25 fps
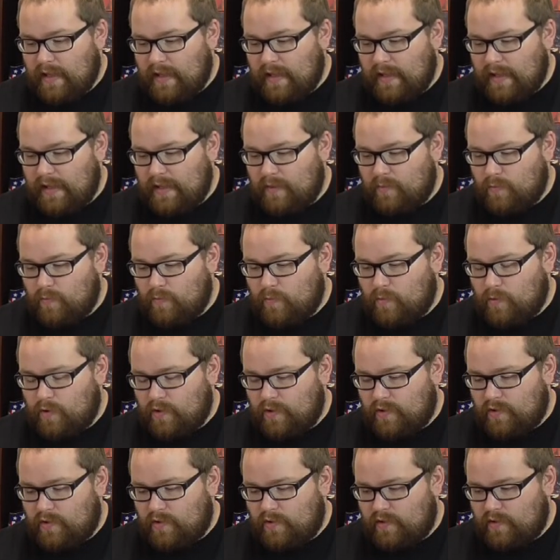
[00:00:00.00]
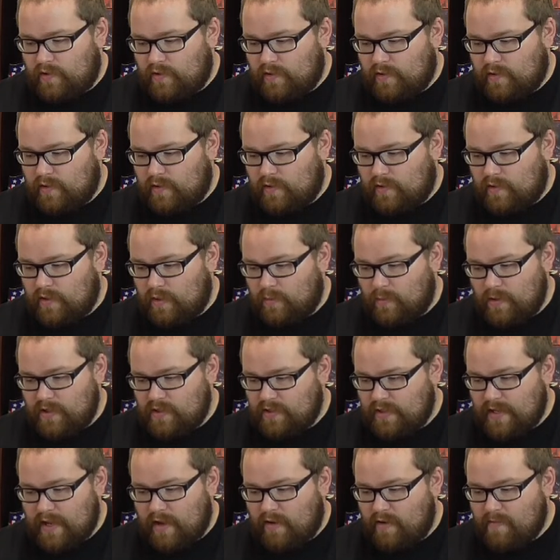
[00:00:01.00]
It was
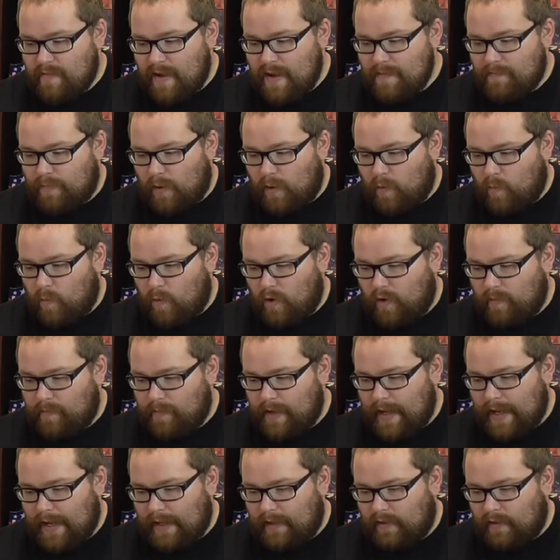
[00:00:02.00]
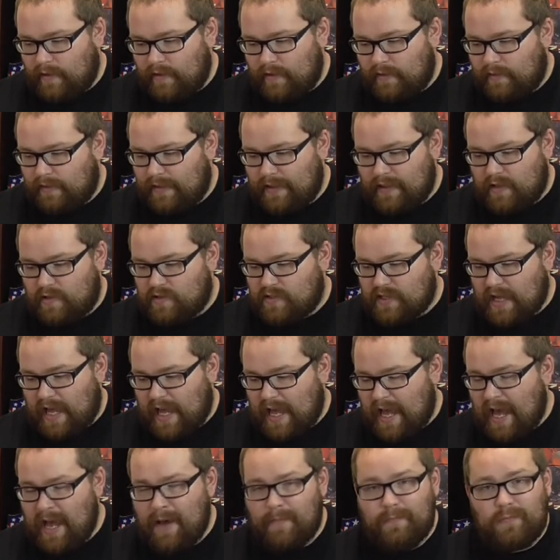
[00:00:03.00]
originally only made by one man and it has
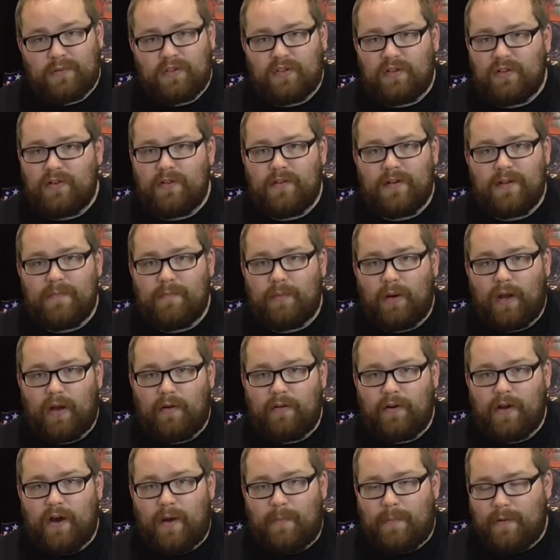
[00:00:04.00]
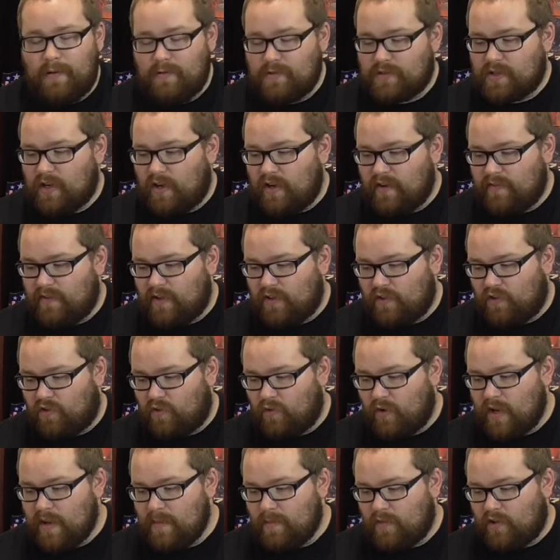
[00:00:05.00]
absolutely blown up. It was kind of his
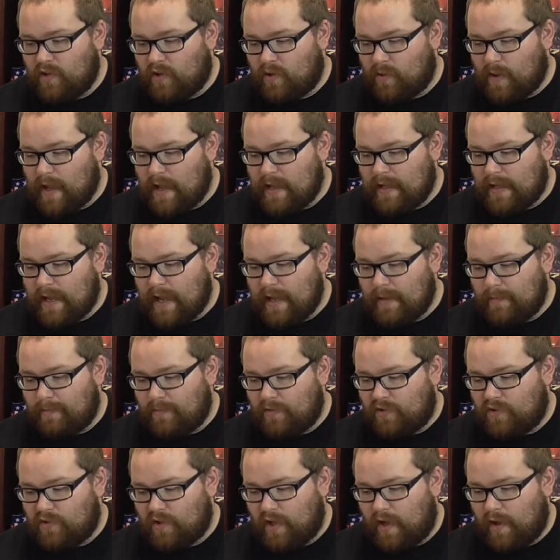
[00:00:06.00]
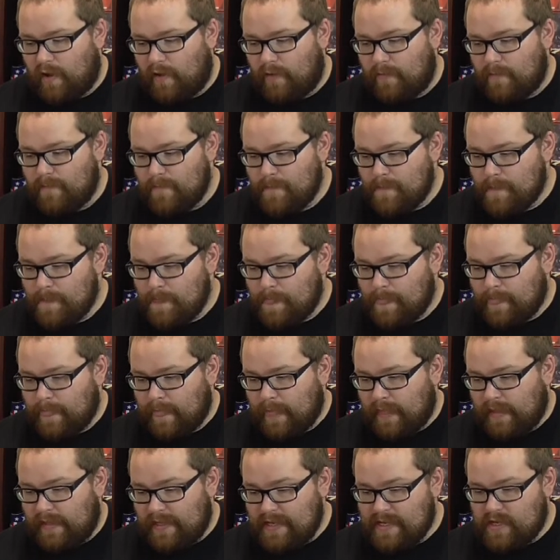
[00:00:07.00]
dream to create games, so
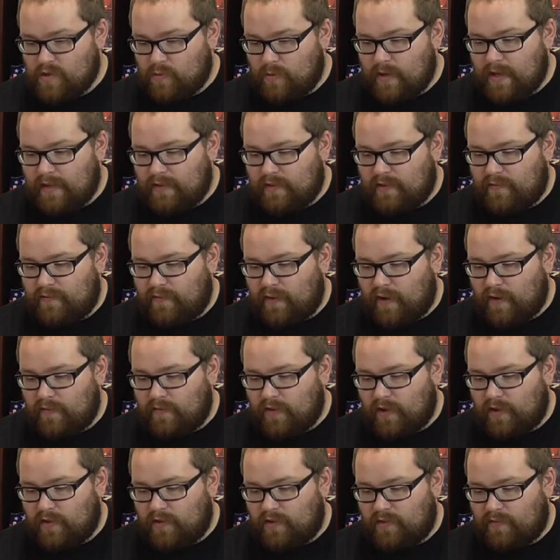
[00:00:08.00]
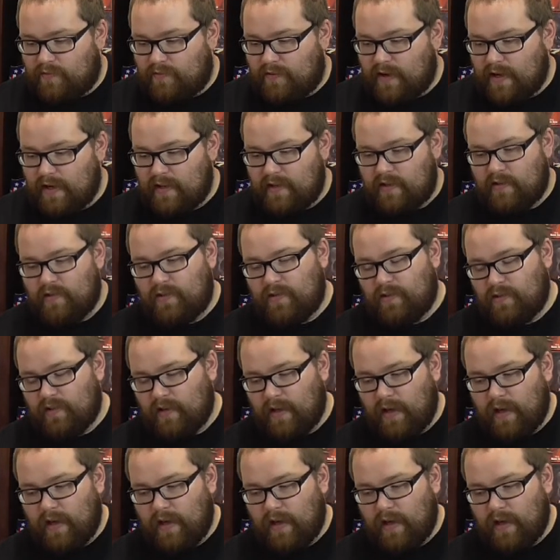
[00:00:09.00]
he created Five Nights at Freddy's.